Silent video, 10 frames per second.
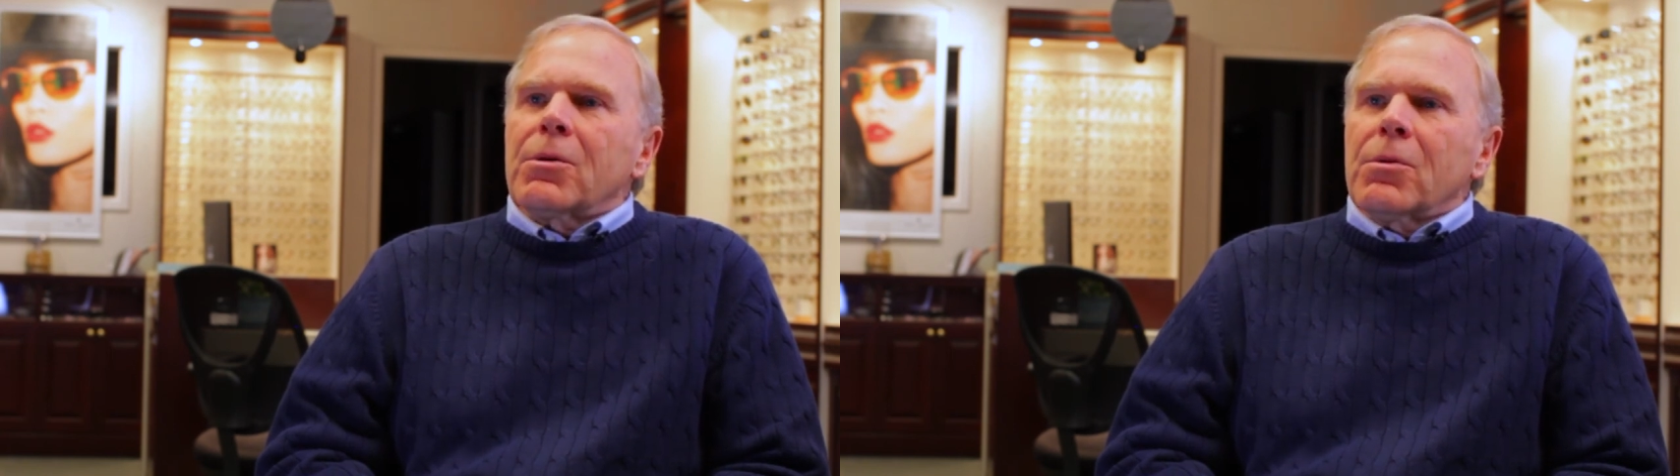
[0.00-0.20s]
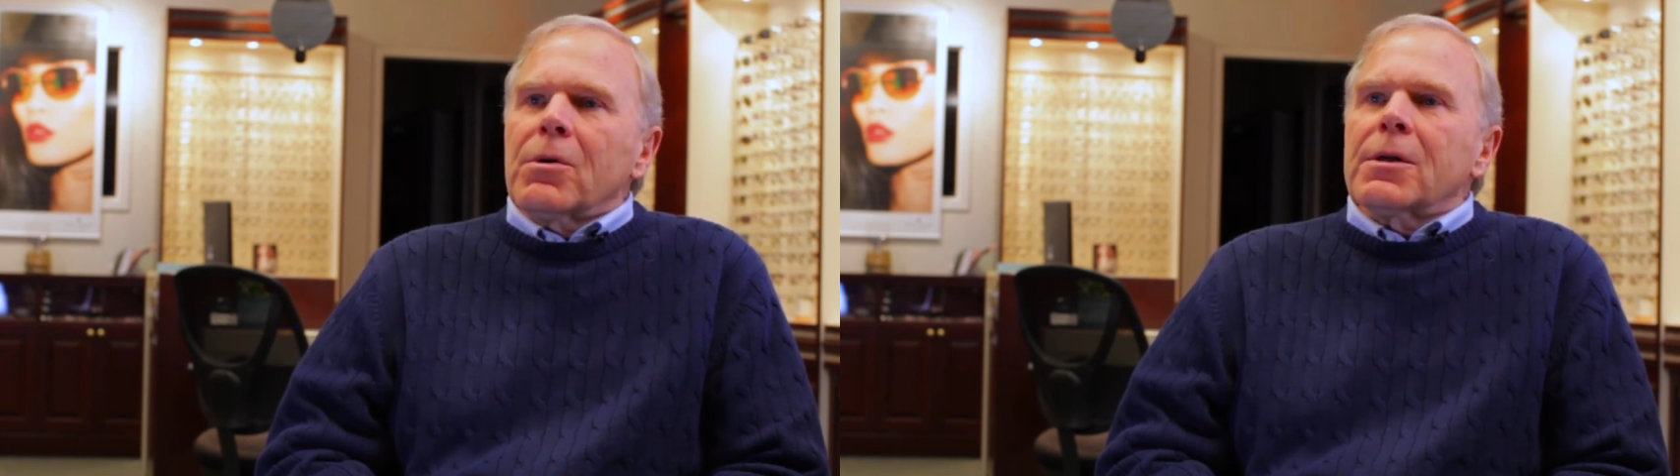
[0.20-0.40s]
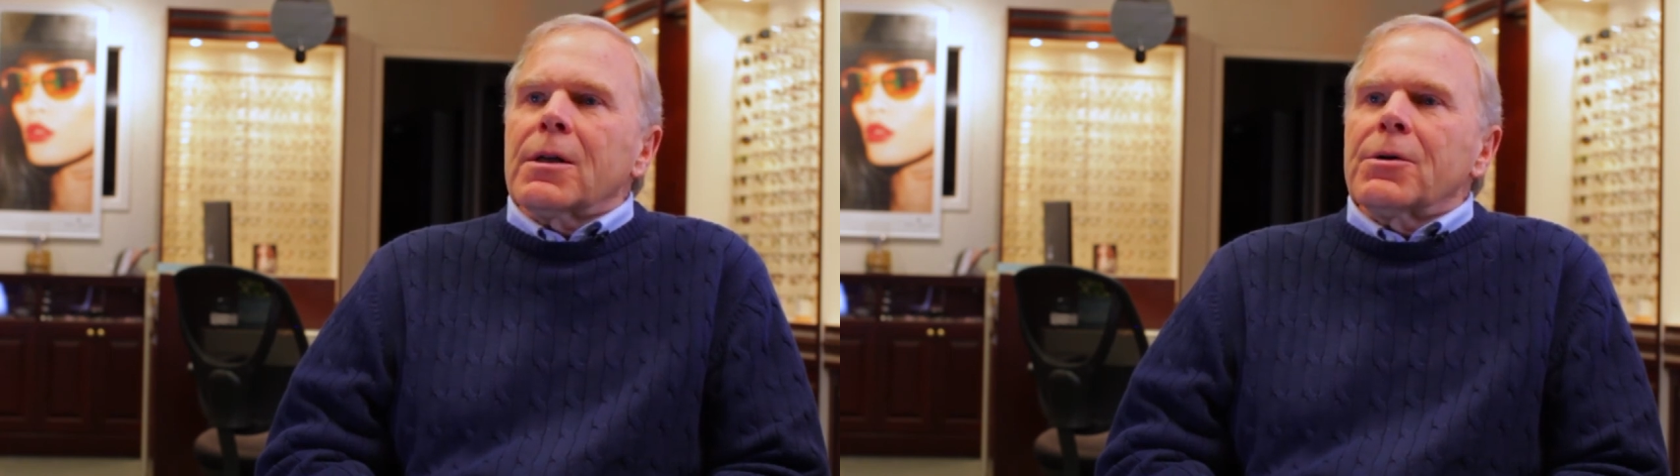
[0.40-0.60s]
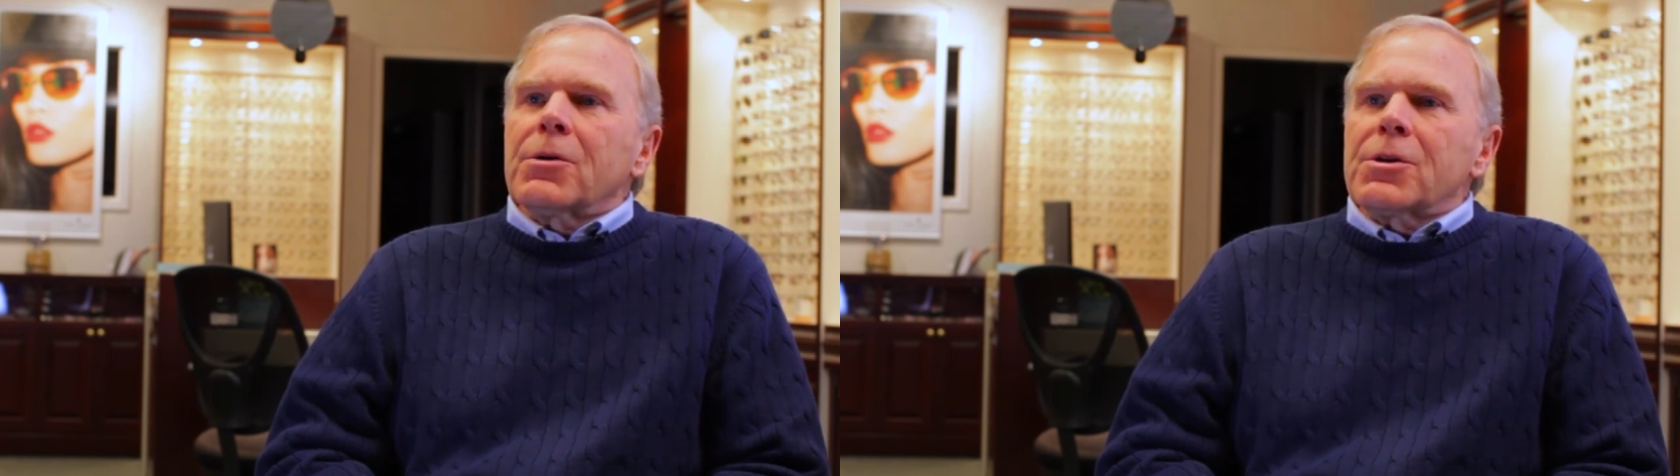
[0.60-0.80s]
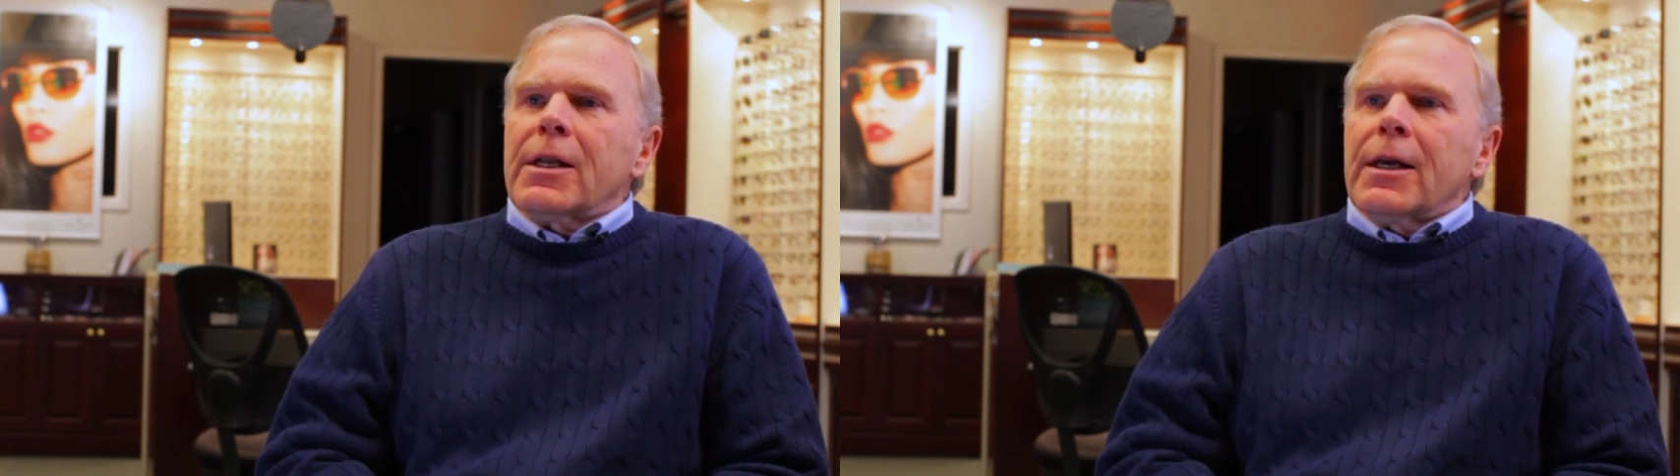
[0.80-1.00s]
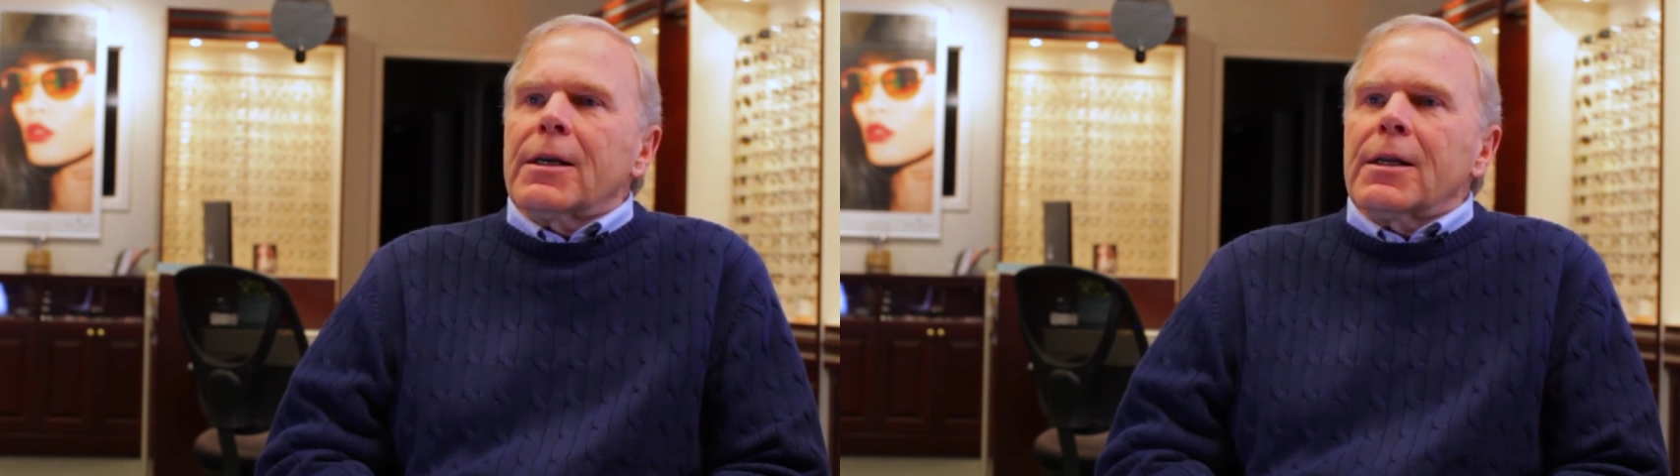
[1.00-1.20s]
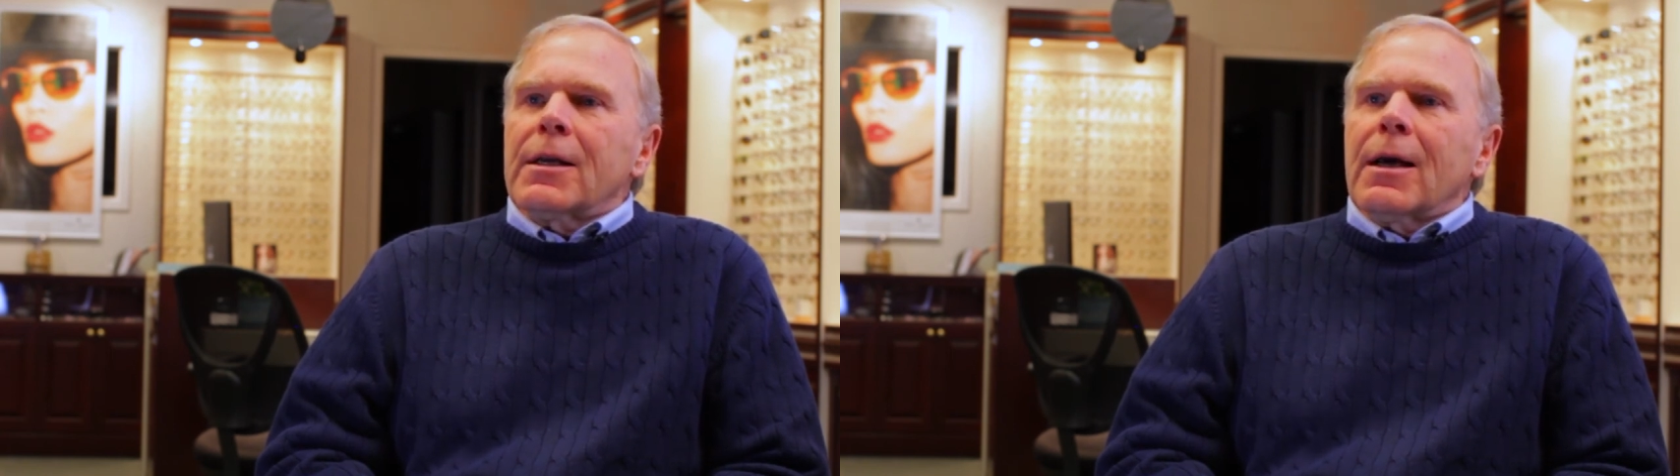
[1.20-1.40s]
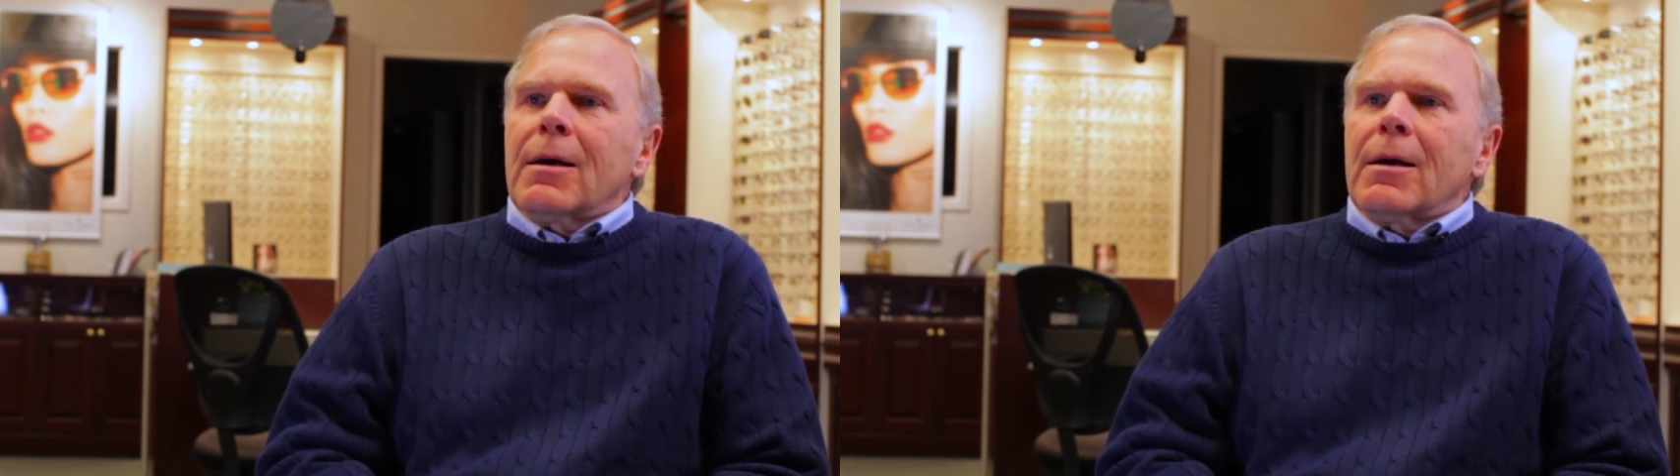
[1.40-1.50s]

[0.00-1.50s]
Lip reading: through it and understand it.